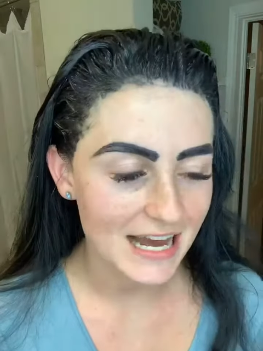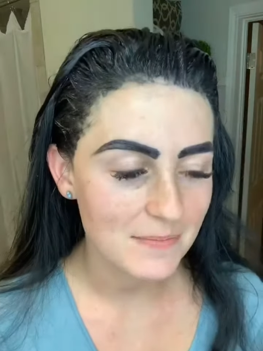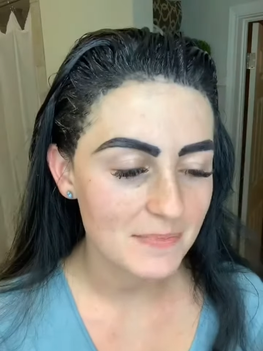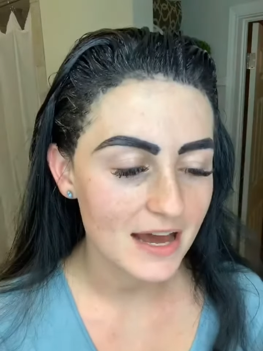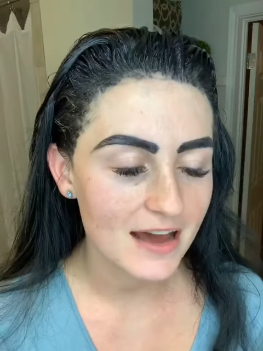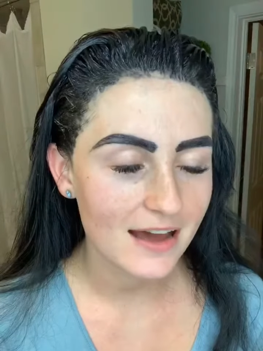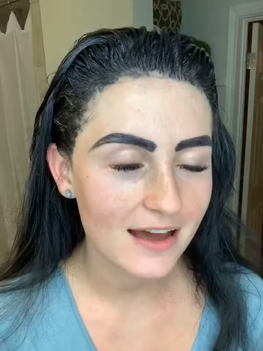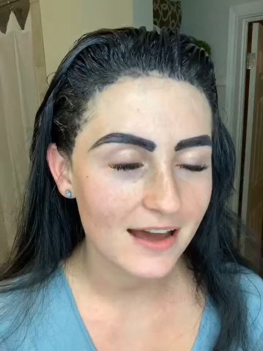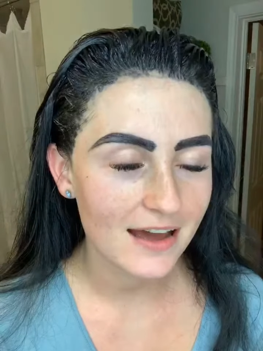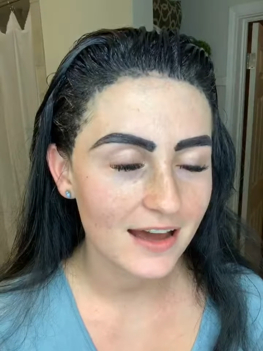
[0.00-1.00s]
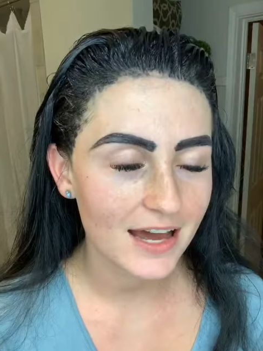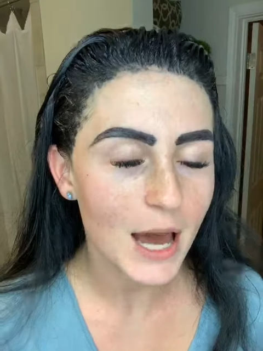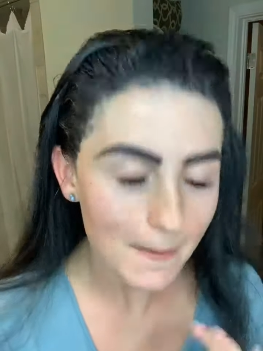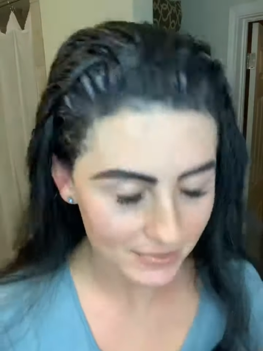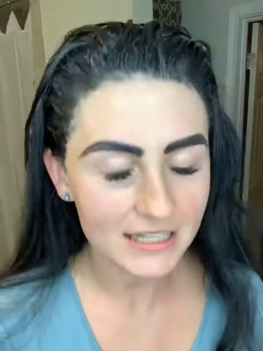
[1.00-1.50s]
I'm
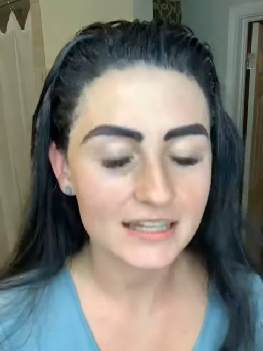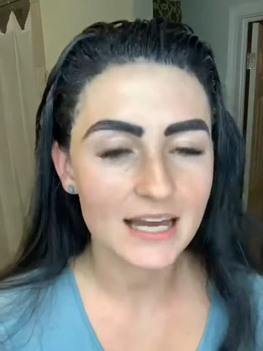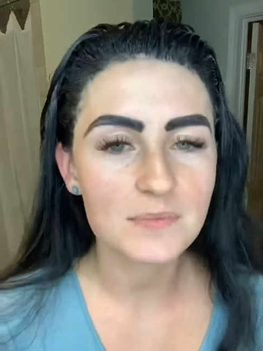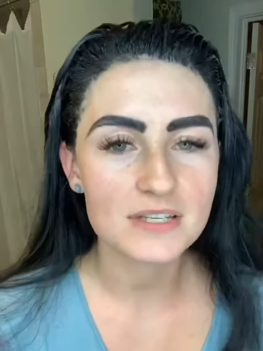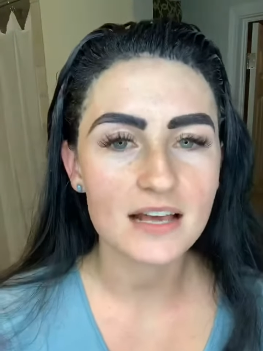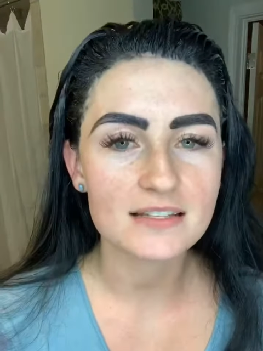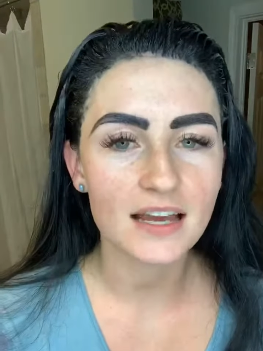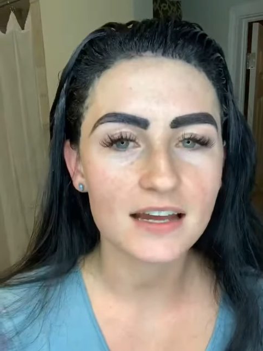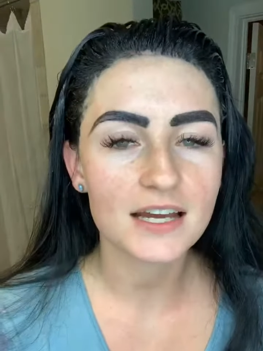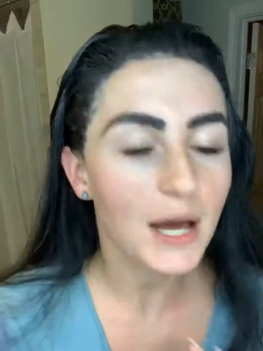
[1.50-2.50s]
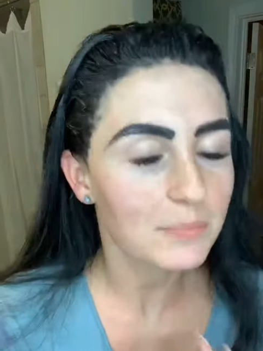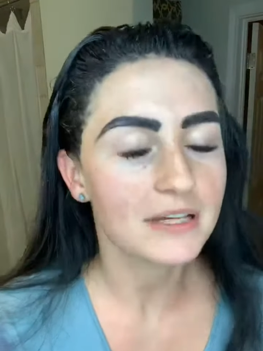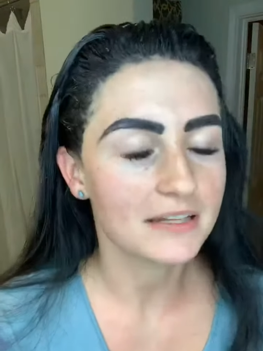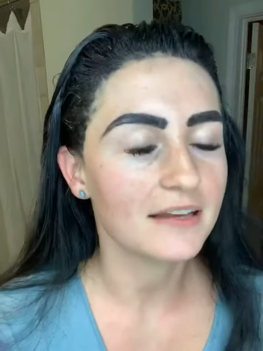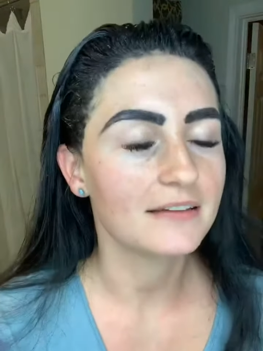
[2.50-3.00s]
completely obsessed, like
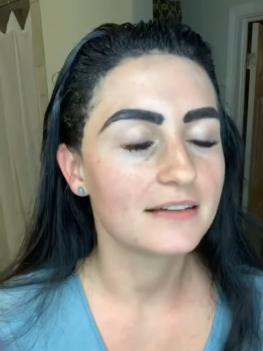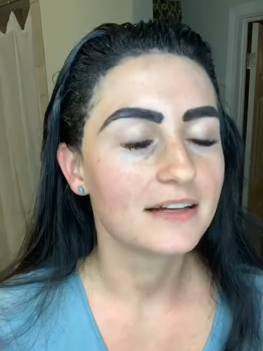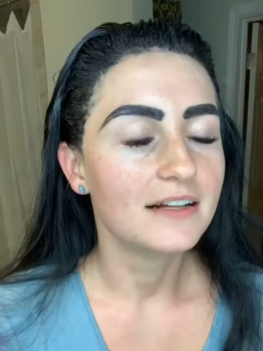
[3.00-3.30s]
completely.